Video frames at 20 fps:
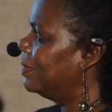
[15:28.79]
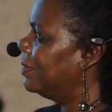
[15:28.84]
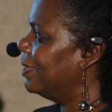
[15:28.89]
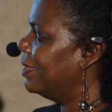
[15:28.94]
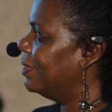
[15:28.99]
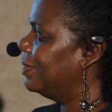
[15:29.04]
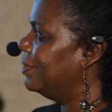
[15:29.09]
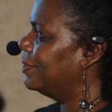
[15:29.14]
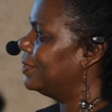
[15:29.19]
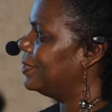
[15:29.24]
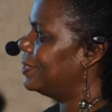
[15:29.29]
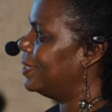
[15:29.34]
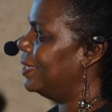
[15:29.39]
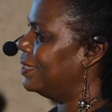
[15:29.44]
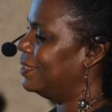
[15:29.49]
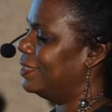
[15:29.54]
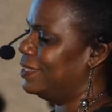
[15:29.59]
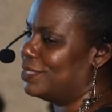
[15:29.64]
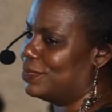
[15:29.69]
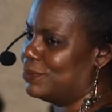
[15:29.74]
that looks
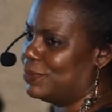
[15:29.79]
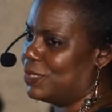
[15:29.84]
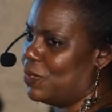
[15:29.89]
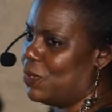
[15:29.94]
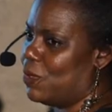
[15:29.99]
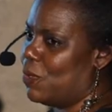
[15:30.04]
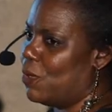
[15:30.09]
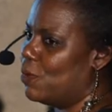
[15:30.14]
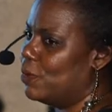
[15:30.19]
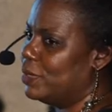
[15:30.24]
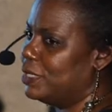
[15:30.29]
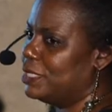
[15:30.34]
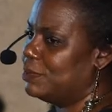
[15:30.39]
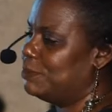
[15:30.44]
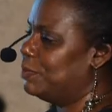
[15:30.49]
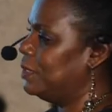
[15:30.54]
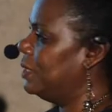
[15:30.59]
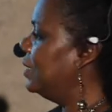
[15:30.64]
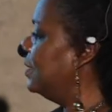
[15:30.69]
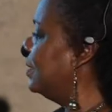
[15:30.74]
like this would always
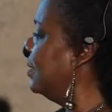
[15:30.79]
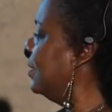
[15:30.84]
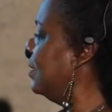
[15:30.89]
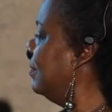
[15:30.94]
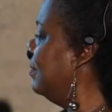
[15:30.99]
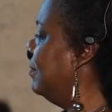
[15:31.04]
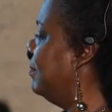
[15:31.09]
bring